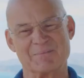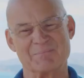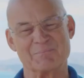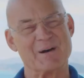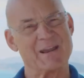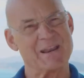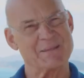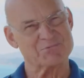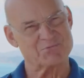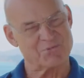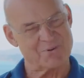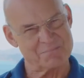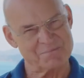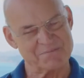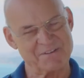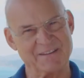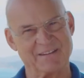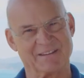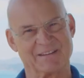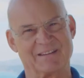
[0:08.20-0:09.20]
My name's Rob
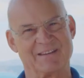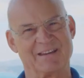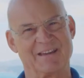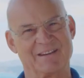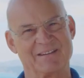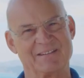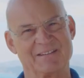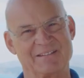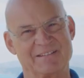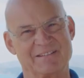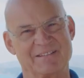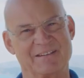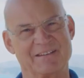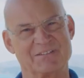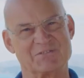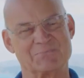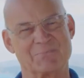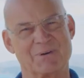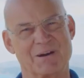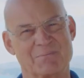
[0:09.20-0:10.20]
Fenwick, and
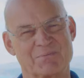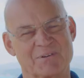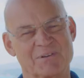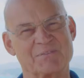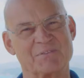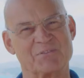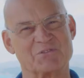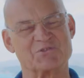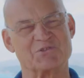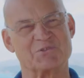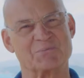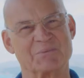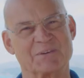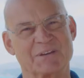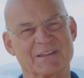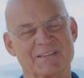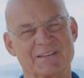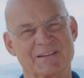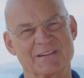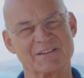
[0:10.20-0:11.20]
it's my privilege to
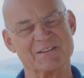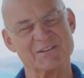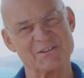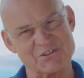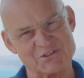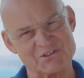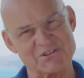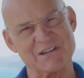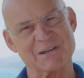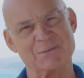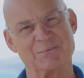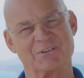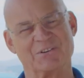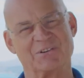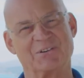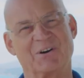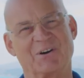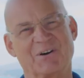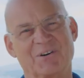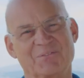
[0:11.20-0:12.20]
be the
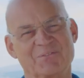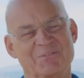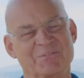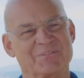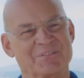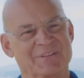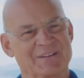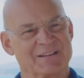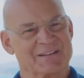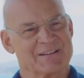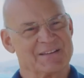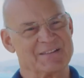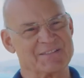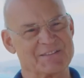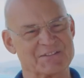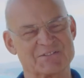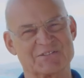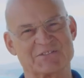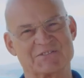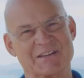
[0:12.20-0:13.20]
chairman of
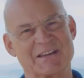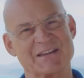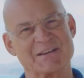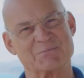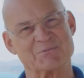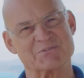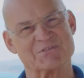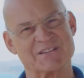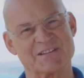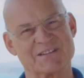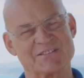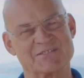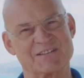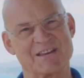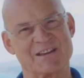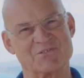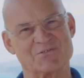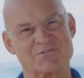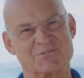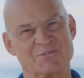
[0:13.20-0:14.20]
the Sustainable Seas
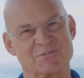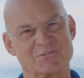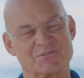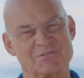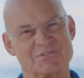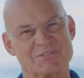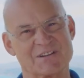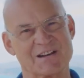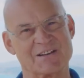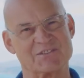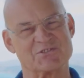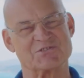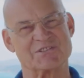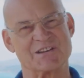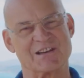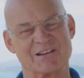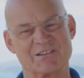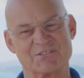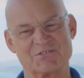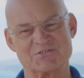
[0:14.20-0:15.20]
National Science
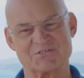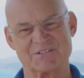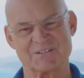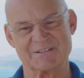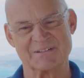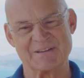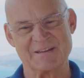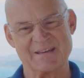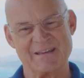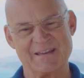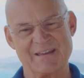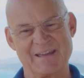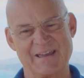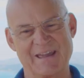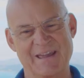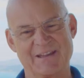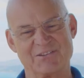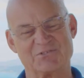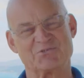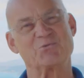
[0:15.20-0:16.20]
Challenge
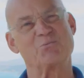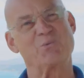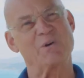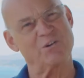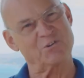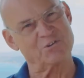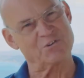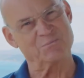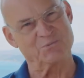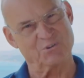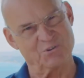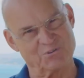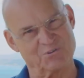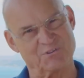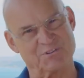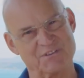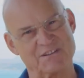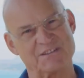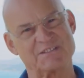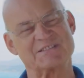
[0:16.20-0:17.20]
and to welcome you
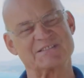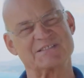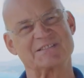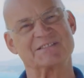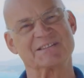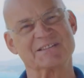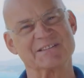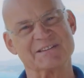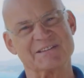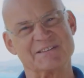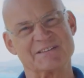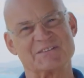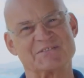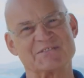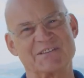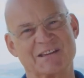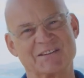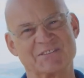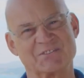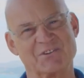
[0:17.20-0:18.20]
to this, the
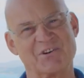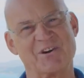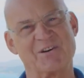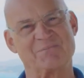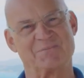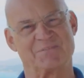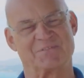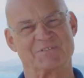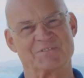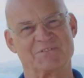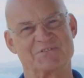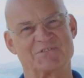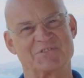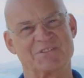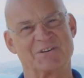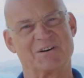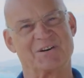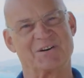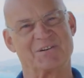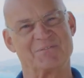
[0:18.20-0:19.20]
second conference
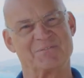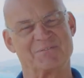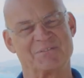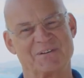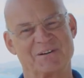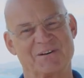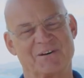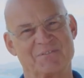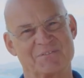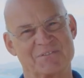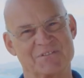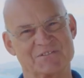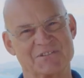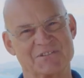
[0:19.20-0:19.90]
of the